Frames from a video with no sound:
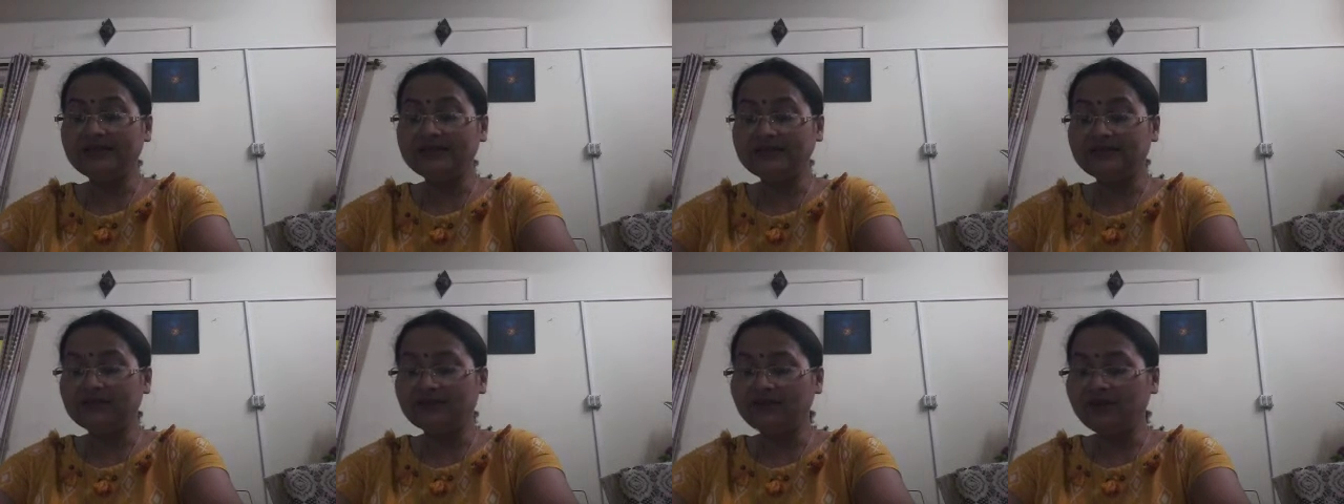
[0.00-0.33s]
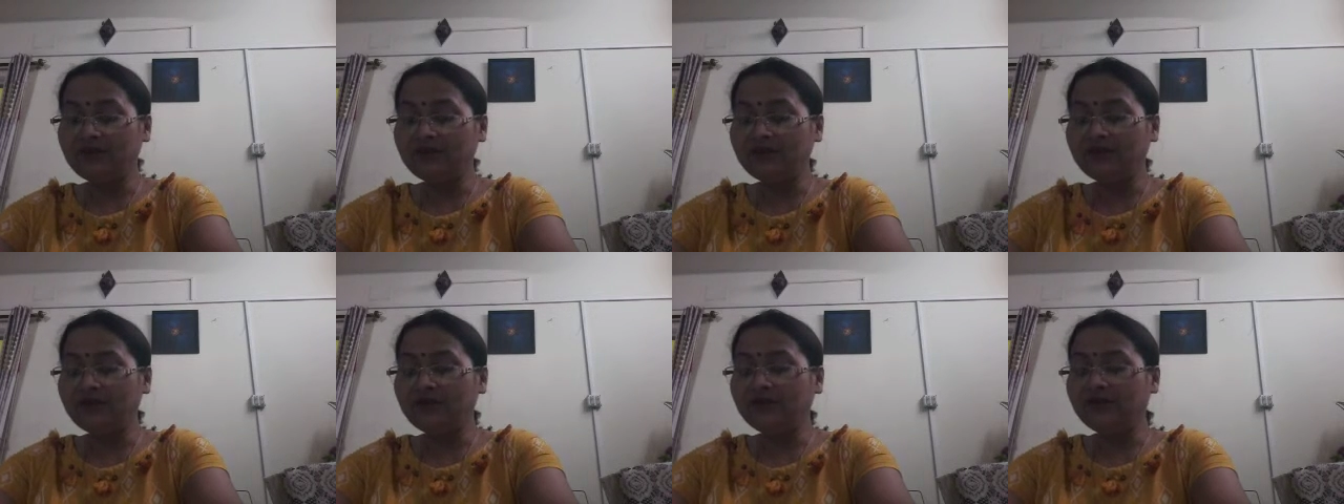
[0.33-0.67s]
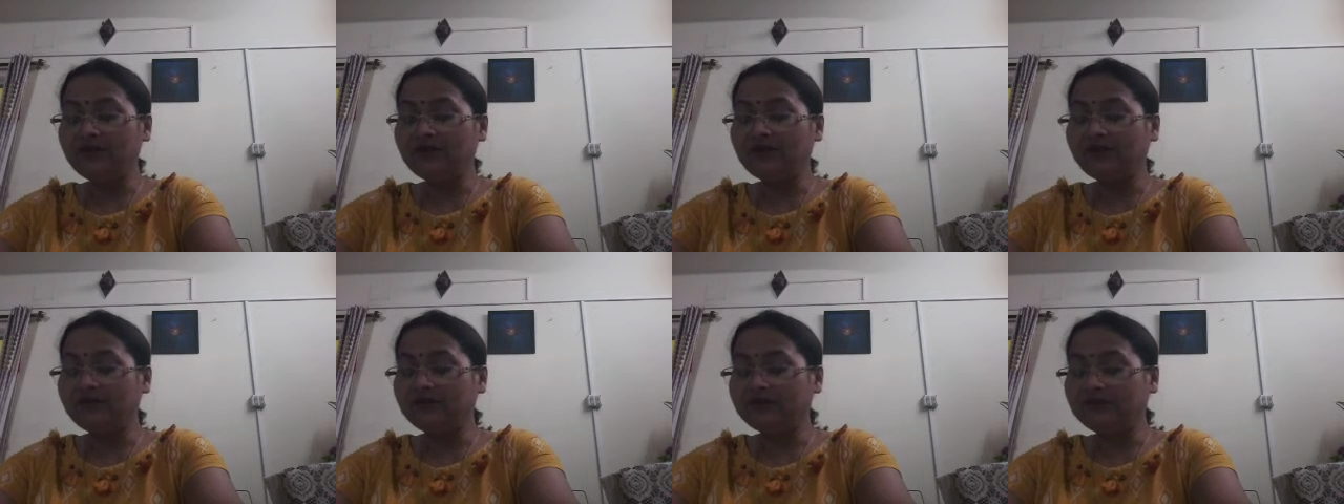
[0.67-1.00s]
So
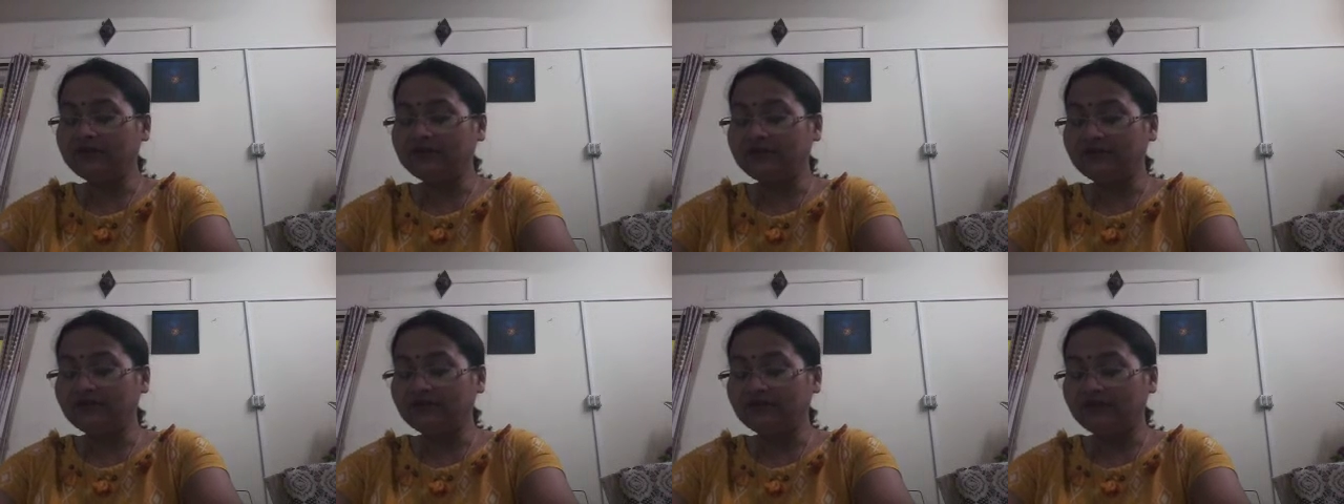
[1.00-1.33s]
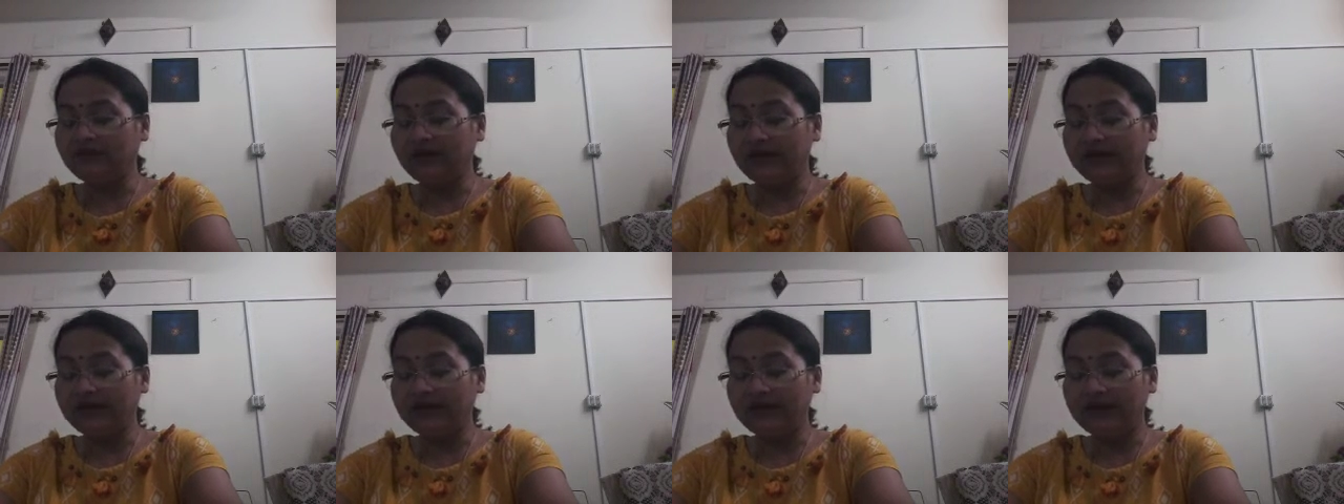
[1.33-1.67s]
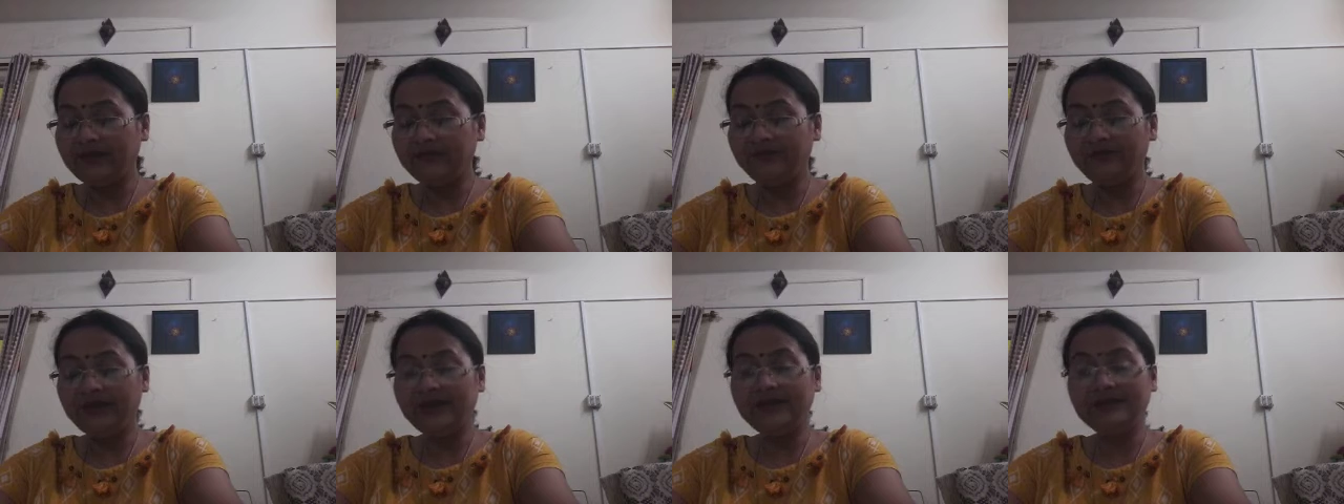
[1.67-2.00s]
what
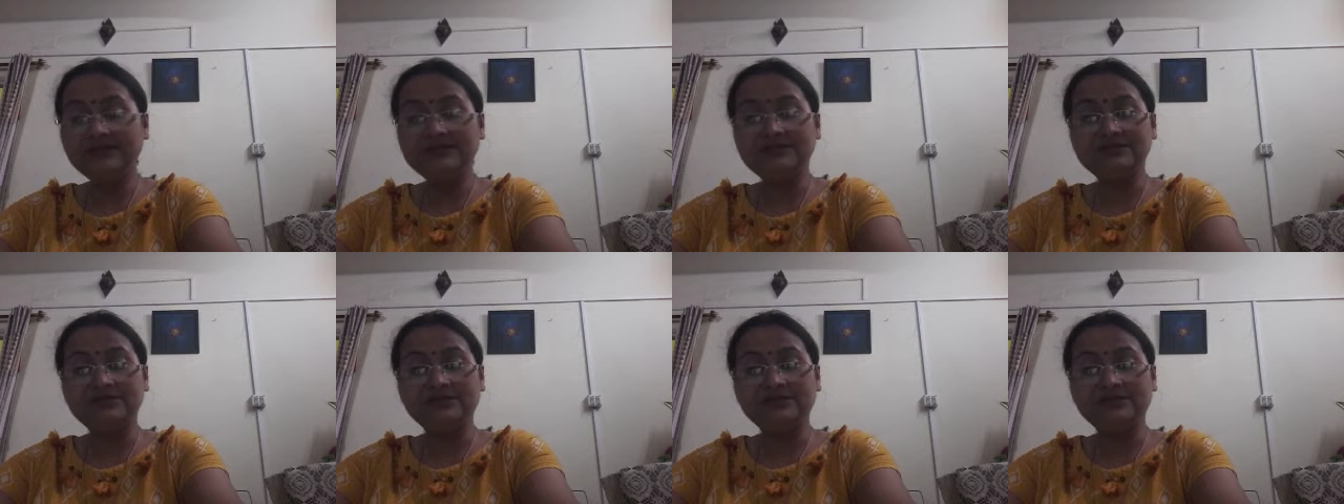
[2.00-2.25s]
happens?